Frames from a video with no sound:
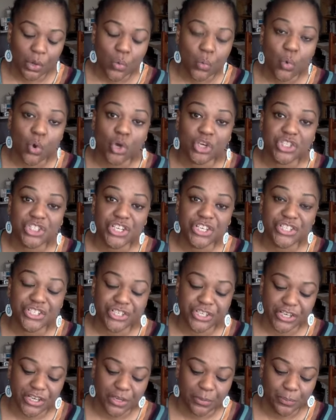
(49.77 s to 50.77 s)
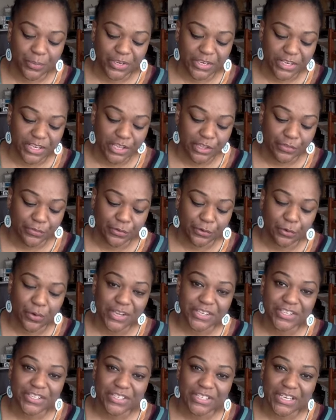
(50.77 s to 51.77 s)
walked gingerly beneath
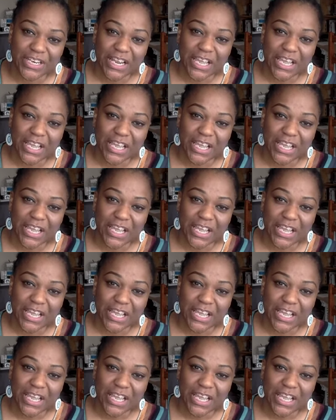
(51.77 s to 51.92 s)
fluorescent